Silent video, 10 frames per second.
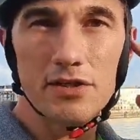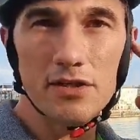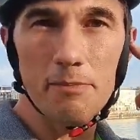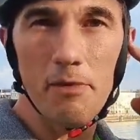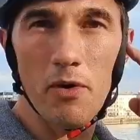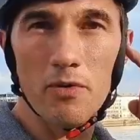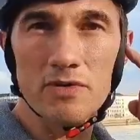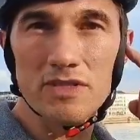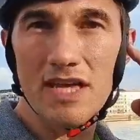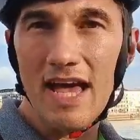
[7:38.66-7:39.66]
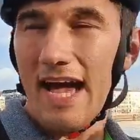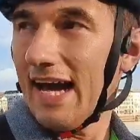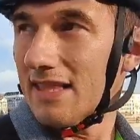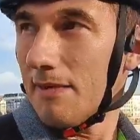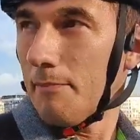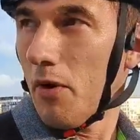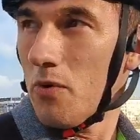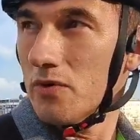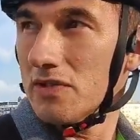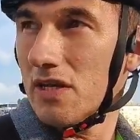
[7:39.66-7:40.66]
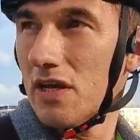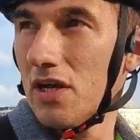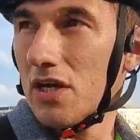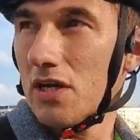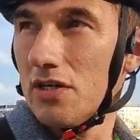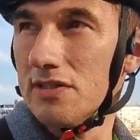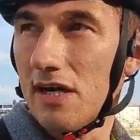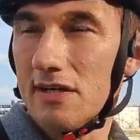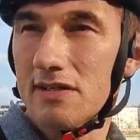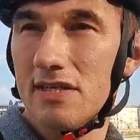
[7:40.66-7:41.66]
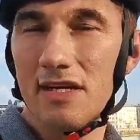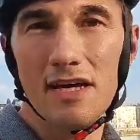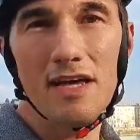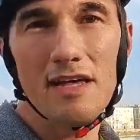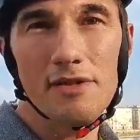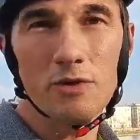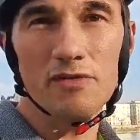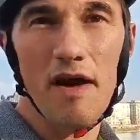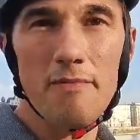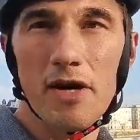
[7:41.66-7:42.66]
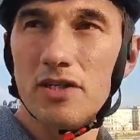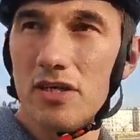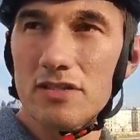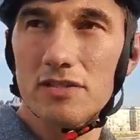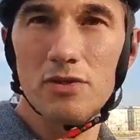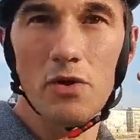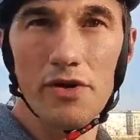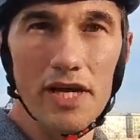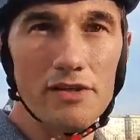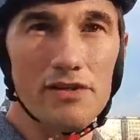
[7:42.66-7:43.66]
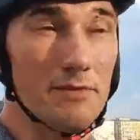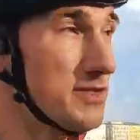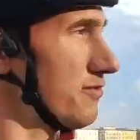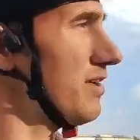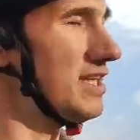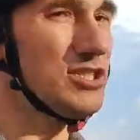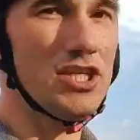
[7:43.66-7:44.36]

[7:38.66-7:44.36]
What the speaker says: to the bones, and the bones conduct those vibrations to your eardrums. Really